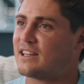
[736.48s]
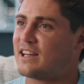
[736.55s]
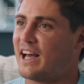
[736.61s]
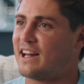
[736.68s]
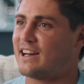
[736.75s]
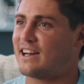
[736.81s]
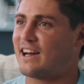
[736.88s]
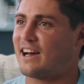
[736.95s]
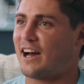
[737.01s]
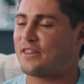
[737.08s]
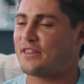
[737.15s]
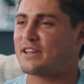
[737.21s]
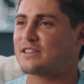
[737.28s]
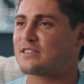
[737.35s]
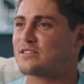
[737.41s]
And I
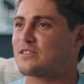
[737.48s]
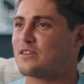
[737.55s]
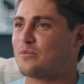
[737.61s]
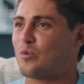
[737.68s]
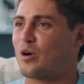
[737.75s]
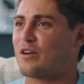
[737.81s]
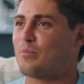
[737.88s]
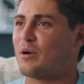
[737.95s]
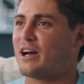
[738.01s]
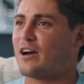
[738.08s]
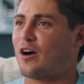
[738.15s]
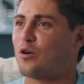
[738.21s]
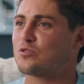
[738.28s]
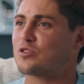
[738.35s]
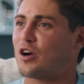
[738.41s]
think one of my
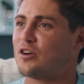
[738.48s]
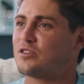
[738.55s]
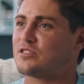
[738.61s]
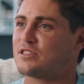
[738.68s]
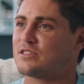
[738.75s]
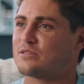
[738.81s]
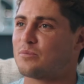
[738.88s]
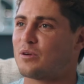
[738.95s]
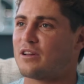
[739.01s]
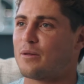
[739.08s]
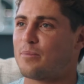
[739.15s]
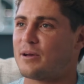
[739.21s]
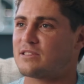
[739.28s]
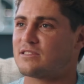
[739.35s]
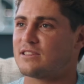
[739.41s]
old coaches, one of the
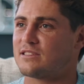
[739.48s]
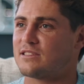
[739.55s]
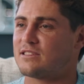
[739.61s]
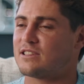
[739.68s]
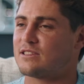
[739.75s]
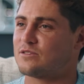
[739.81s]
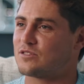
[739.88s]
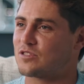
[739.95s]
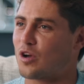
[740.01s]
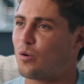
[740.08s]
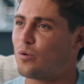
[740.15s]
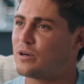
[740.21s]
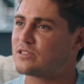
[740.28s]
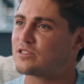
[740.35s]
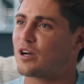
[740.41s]
best things he says is
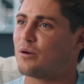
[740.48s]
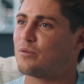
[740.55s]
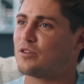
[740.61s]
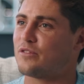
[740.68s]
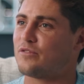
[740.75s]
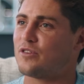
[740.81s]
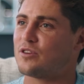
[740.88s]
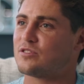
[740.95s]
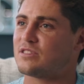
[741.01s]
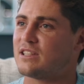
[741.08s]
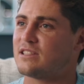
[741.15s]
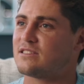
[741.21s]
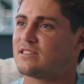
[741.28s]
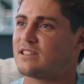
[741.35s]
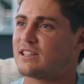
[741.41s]
always go with your first
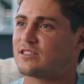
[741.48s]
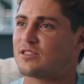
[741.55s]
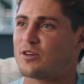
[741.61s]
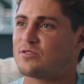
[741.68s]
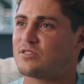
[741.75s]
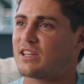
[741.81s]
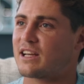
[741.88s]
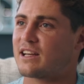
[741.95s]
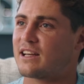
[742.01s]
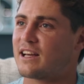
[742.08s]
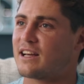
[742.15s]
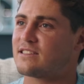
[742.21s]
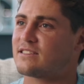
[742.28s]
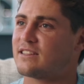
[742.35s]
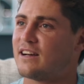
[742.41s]
instinct. Don't second
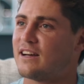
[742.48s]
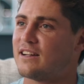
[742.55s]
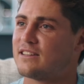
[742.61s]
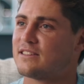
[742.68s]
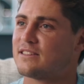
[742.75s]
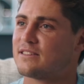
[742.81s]
guess that.